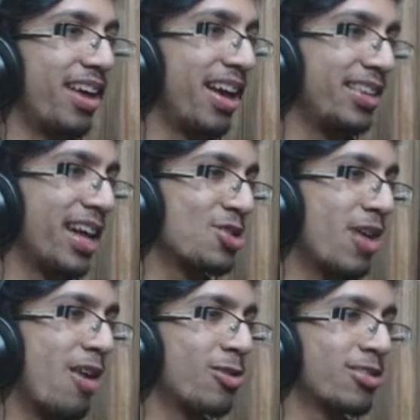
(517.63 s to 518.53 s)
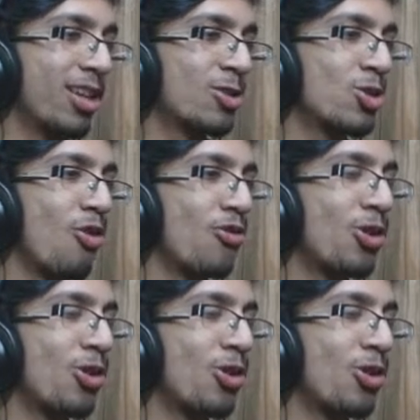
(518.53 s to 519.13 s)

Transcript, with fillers: And that's why I was like so